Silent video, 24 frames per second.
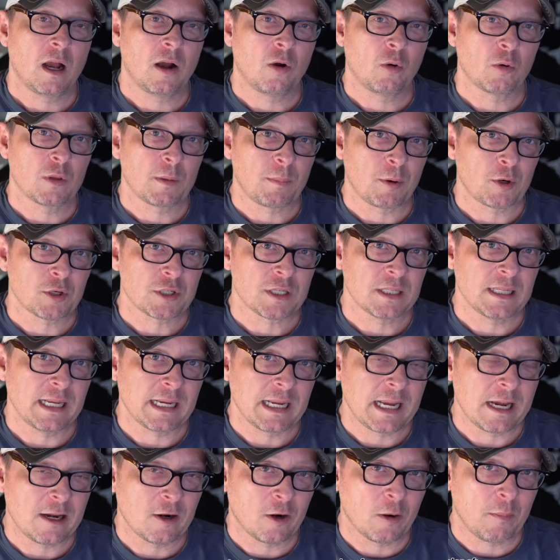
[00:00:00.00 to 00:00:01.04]
or the person they
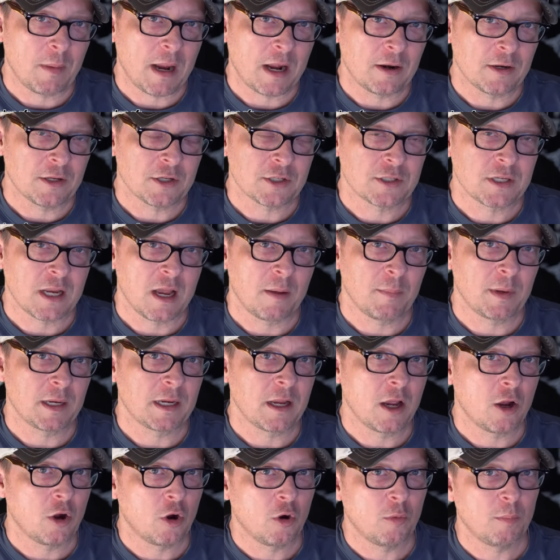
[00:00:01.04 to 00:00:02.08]
care about is
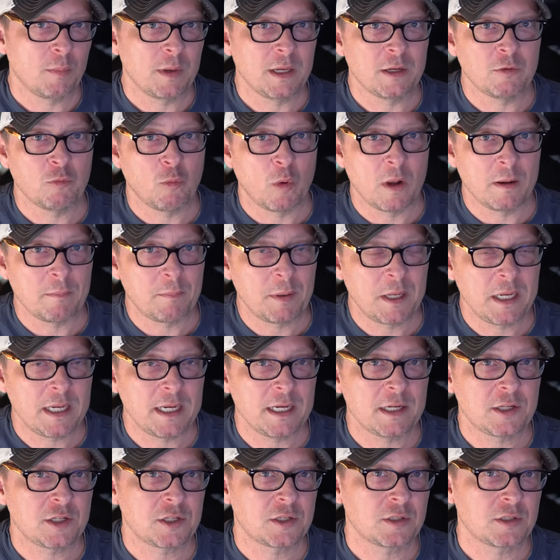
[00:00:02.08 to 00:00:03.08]
coming home in one piece,